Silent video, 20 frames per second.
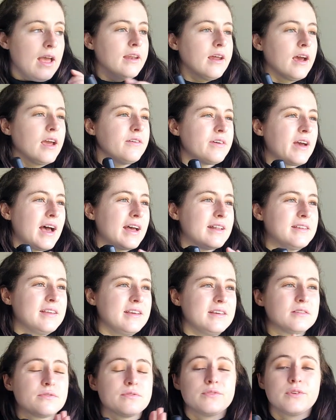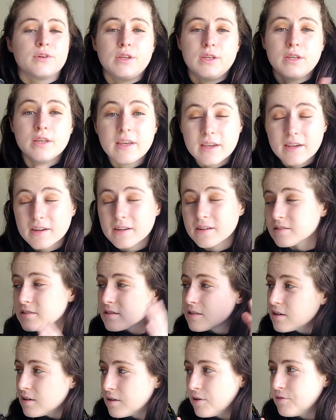And I've had this for
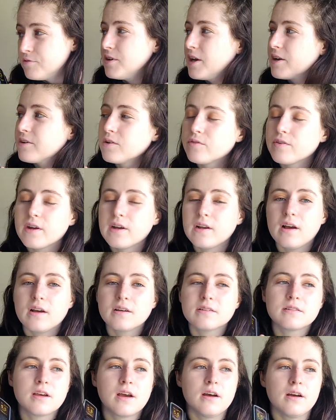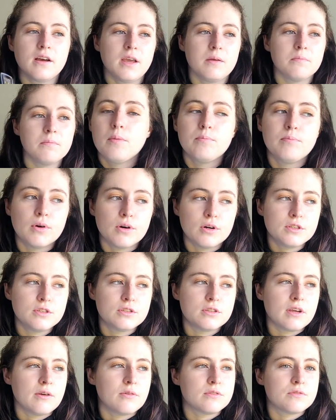years, a very, very long time,
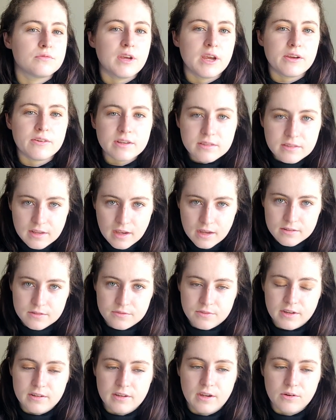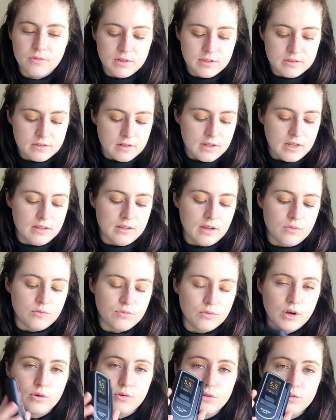but I was very sad to find out recently that
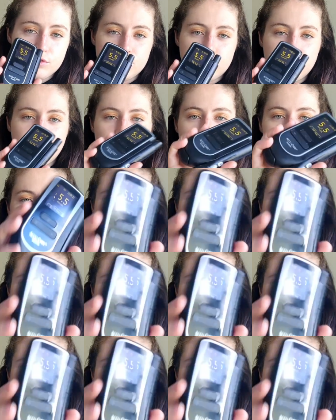Roche, who